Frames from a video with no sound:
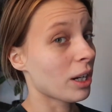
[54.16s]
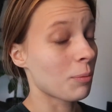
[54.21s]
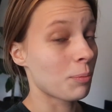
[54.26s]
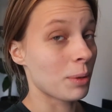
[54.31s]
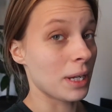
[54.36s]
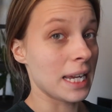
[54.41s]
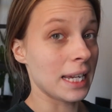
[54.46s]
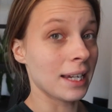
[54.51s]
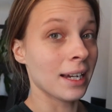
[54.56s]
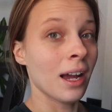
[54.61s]
going to
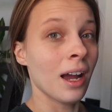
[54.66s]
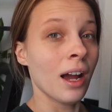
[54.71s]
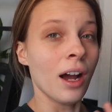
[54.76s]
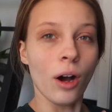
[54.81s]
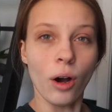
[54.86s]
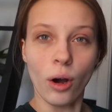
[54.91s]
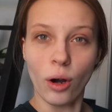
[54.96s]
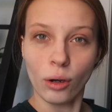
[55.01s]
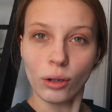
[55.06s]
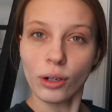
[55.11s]
be
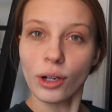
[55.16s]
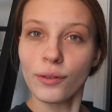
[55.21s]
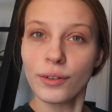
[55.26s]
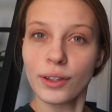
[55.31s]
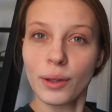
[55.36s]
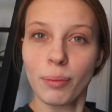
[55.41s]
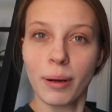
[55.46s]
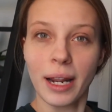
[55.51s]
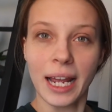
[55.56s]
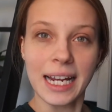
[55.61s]
all over
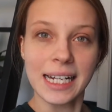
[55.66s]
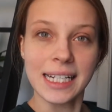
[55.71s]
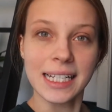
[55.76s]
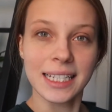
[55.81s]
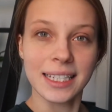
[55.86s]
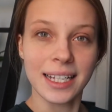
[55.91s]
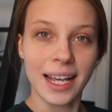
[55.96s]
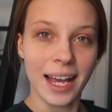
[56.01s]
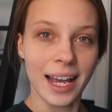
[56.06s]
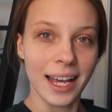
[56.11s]
the
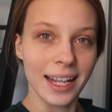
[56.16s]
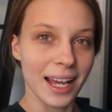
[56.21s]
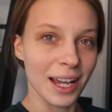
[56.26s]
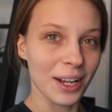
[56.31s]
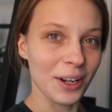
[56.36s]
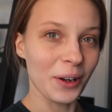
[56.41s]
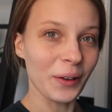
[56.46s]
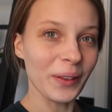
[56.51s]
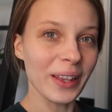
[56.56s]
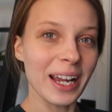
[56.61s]
place, and I
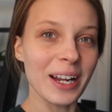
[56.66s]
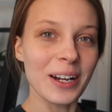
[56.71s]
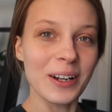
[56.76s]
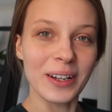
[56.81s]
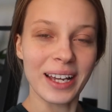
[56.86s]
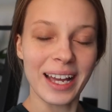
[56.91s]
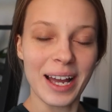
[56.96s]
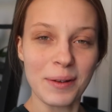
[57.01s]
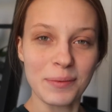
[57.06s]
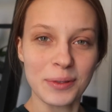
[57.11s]
know that I
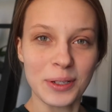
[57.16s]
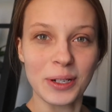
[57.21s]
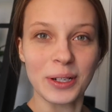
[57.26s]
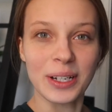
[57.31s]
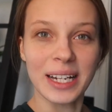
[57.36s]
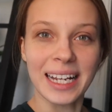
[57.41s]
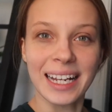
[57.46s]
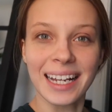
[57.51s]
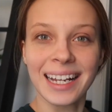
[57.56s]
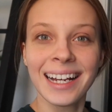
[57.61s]
look
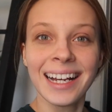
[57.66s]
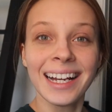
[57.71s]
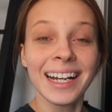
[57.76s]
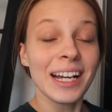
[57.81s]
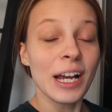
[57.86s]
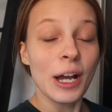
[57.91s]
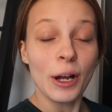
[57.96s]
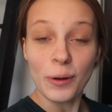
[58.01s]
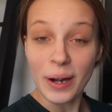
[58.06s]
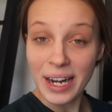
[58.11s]
absolutely
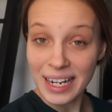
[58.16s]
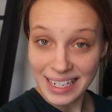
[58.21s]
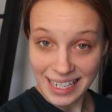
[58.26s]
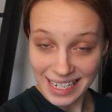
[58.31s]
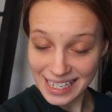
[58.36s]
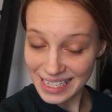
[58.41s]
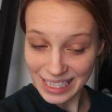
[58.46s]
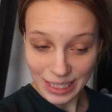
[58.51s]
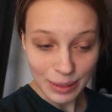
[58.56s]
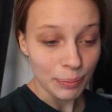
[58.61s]

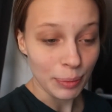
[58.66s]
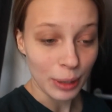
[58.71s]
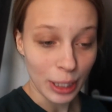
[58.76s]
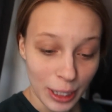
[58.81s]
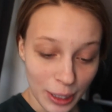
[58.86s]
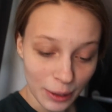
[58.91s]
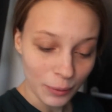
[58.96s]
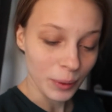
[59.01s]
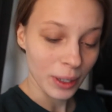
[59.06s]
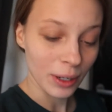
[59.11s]
horrendous,
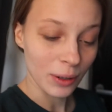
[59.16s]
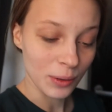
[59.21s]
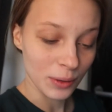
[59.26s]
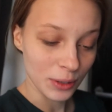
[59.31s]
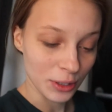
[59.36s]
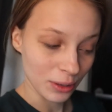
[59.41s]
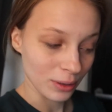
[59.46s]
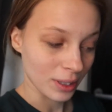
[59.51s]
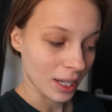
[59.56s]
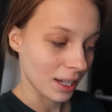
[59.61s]
but we all
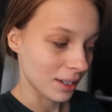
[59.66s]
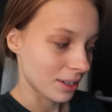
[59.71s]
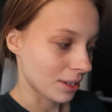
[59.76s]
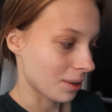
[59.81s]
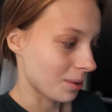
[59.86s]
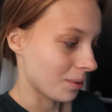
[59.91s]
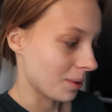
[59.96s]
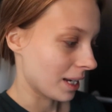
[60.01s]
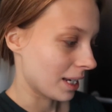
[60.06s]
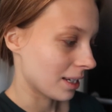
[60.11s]
do that,
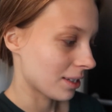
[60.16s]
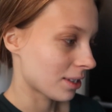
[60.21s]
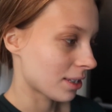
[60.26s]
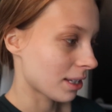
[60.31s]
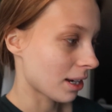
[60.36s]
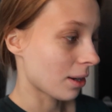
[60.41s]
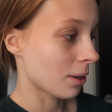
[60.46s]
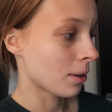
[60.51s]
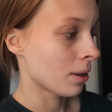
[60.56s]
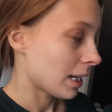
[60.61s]
don't we?
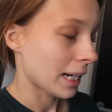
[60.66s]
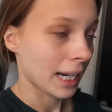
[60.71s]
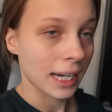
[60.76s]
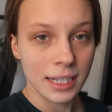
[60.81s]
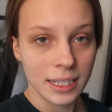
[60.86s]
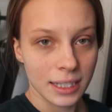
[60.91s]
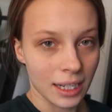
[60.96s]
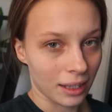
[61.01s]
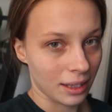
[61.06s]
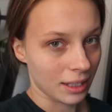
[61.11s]
So like I
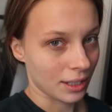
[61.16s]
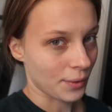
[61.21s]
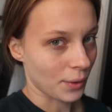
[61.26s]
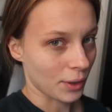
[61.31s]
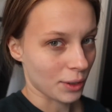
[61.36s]
said, this